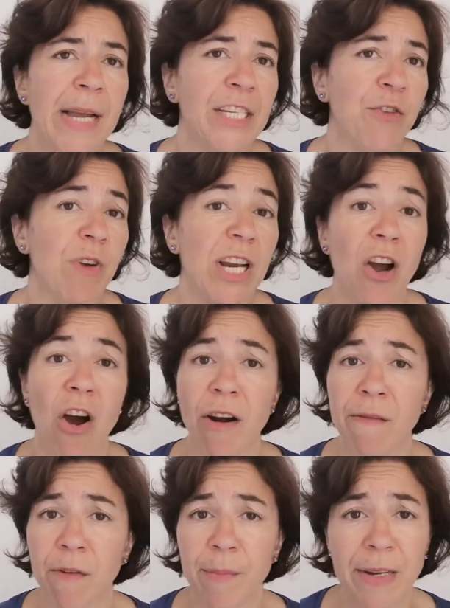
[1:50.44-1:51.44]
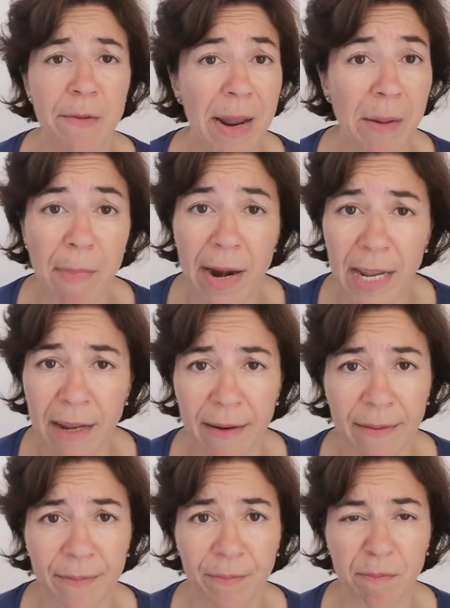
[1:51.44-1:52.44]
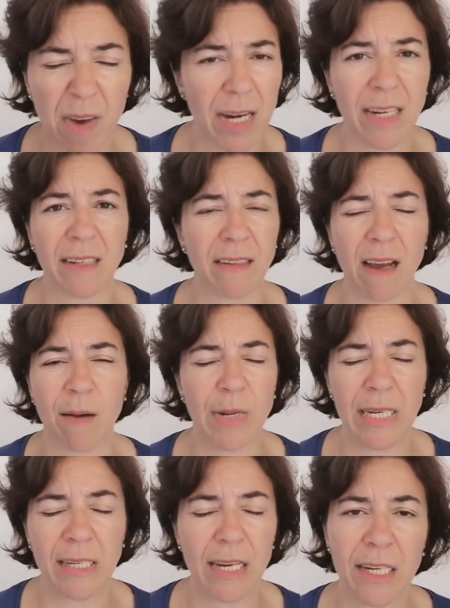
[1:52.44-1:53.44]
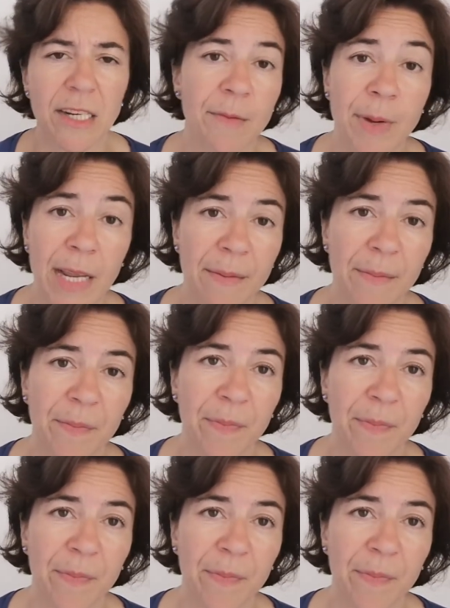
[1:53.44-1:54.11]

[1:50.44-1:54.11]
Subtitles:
It's really hard for me to make money. Money doesn't come easily to me.